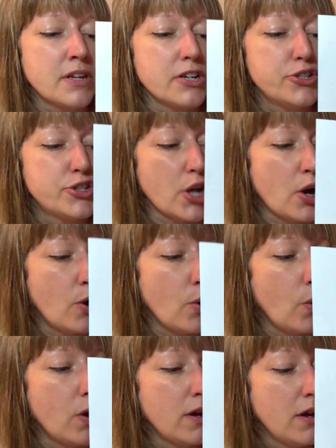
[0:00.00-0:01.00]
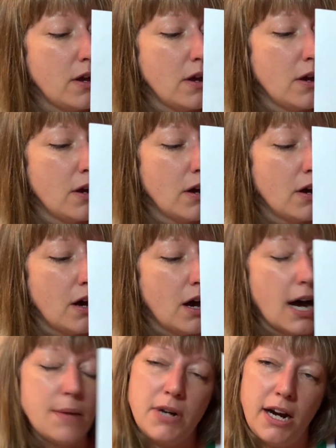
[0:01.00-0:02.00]
So
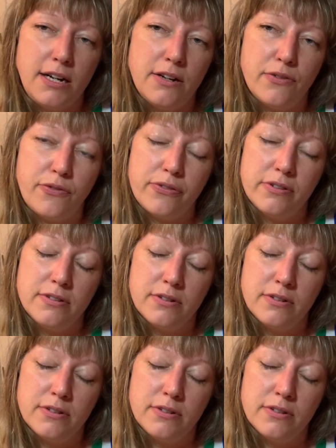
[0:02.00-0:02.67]
I'm kind of